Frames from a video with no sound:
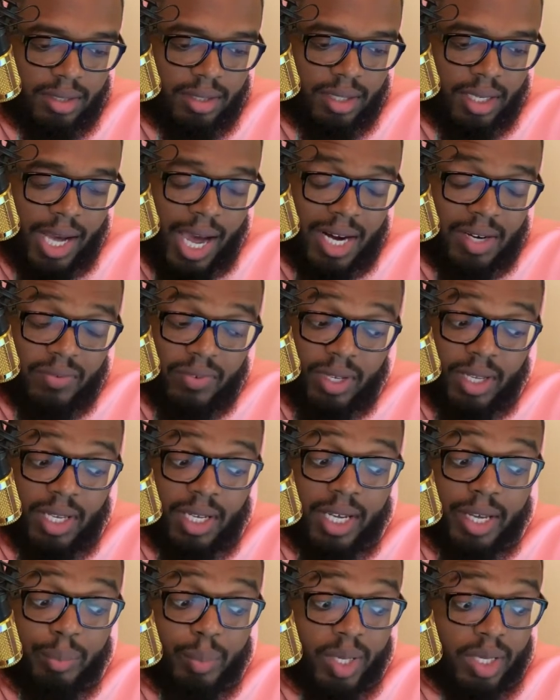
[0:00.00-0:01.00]
kind of a
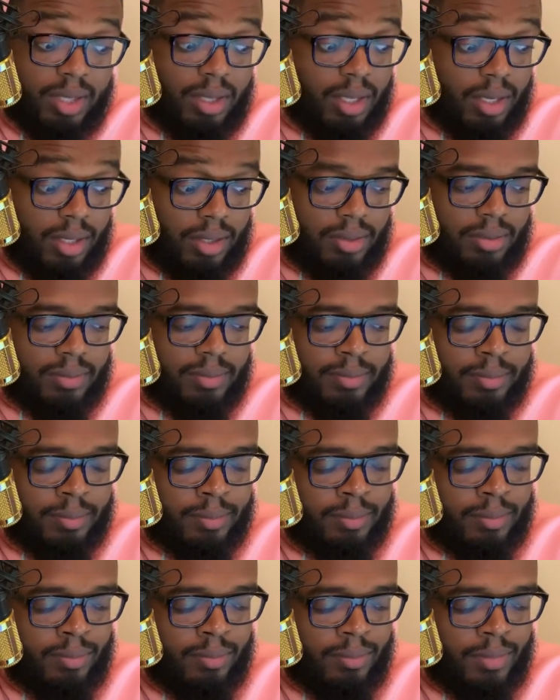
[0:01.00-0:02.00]
gimmick though.
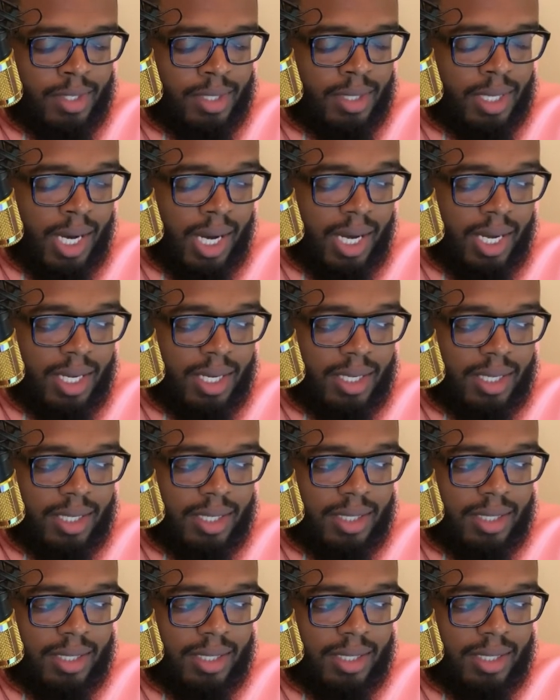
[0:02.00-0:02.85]
Zodiac